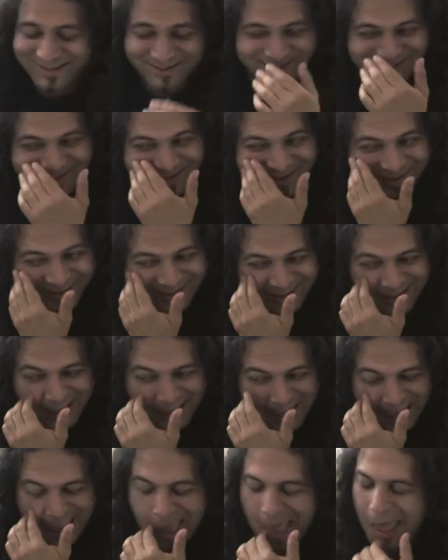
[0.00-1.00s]

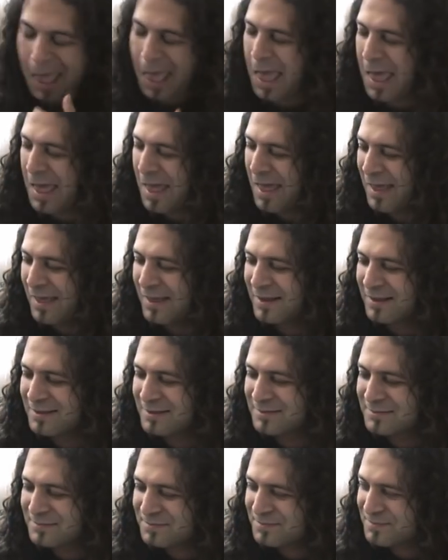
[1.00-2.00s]

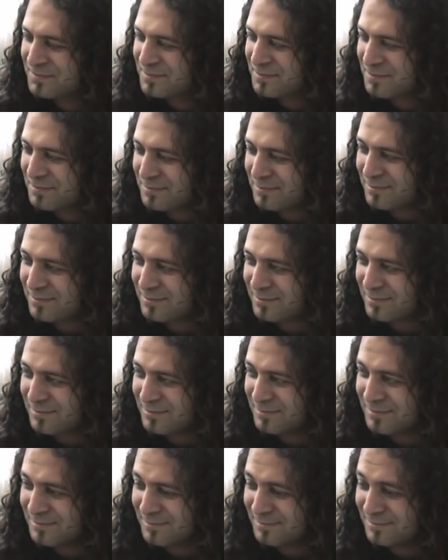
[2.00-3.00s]

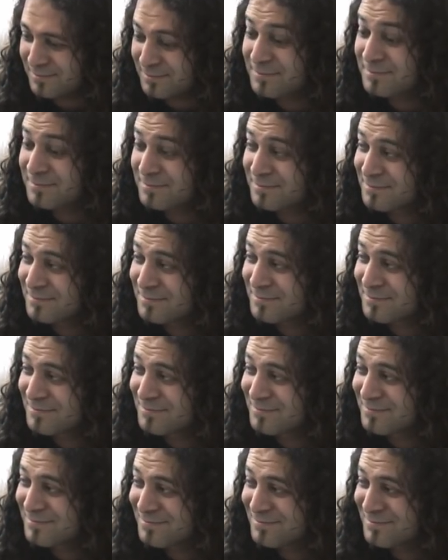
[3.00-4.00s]

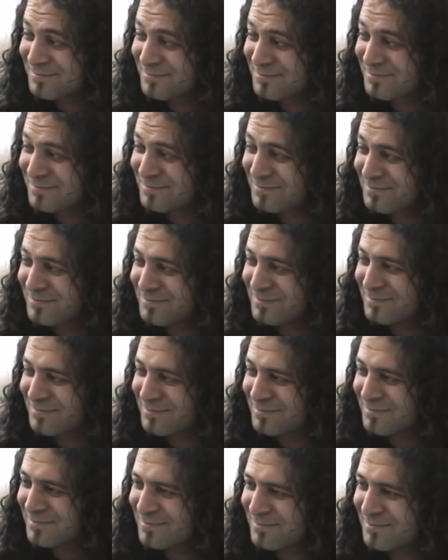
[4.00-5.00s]

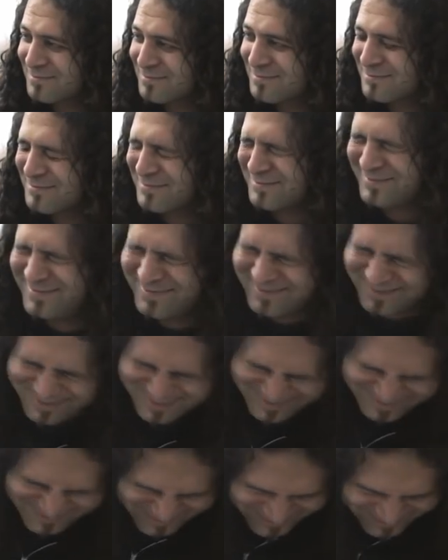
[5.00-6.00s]

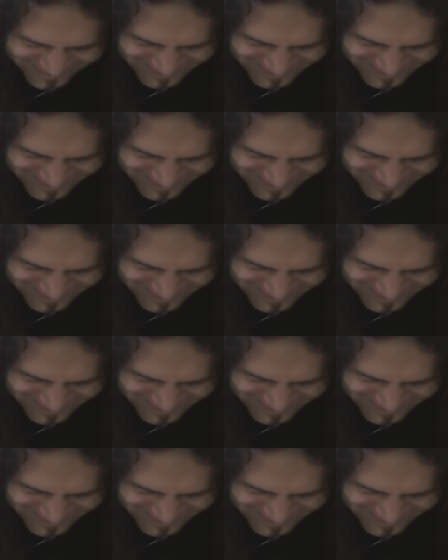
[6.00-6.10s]
The person shown says nothing.